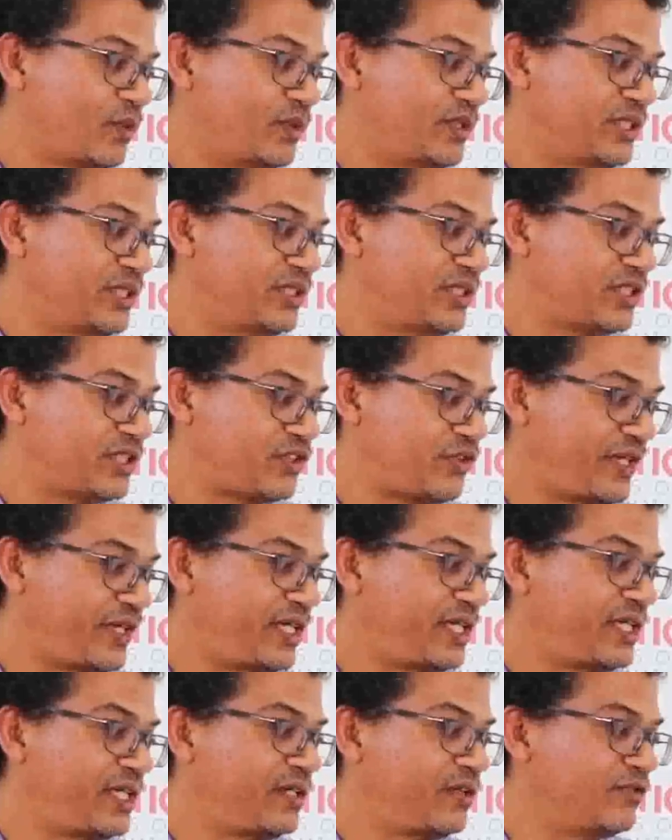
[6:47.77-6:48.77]
which is
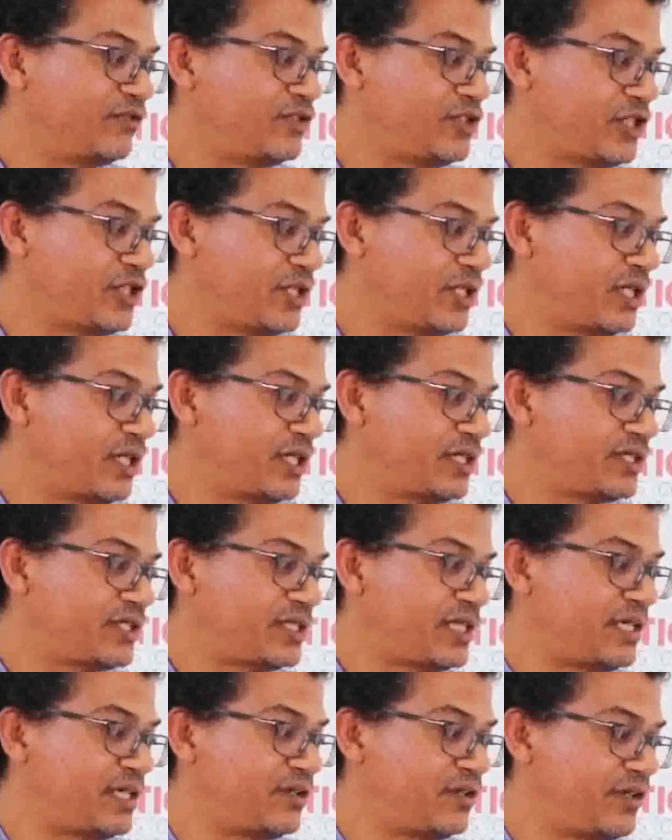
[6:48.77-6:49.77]
discrediting of
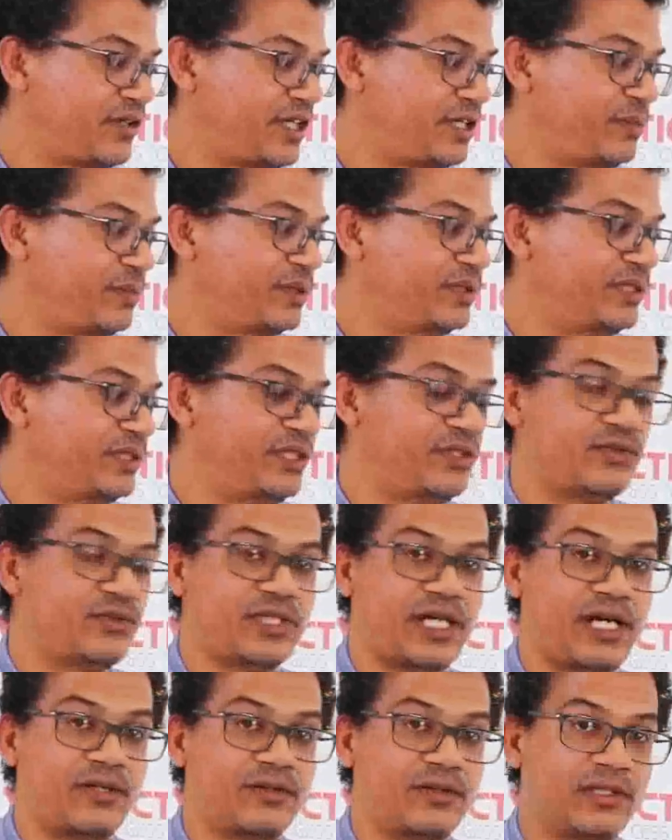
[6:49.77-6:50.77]
journalists and credible
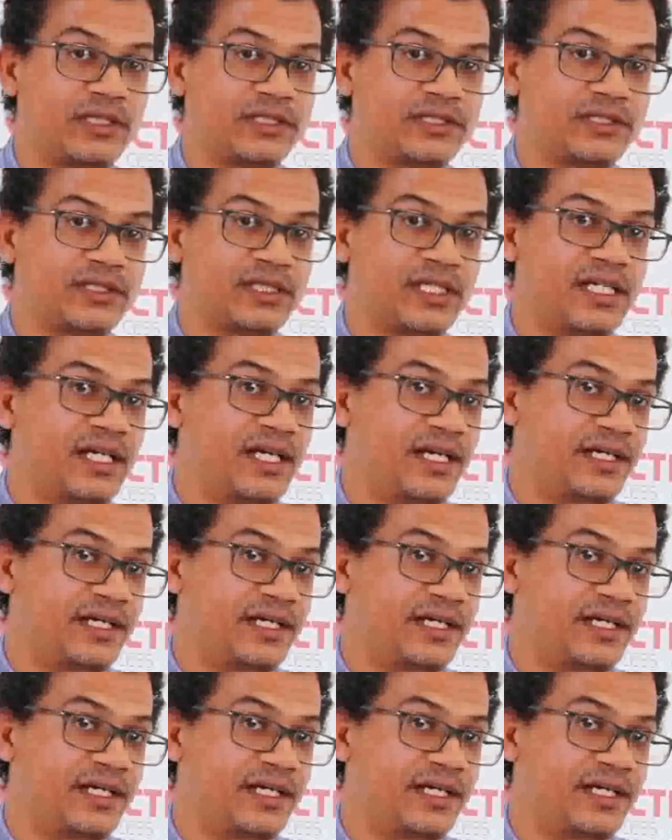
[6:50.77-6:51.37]
news outlets.